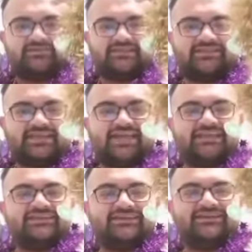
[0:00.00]
And
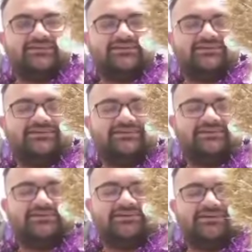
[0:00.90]
then,
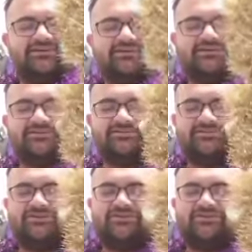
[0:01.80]
oh, the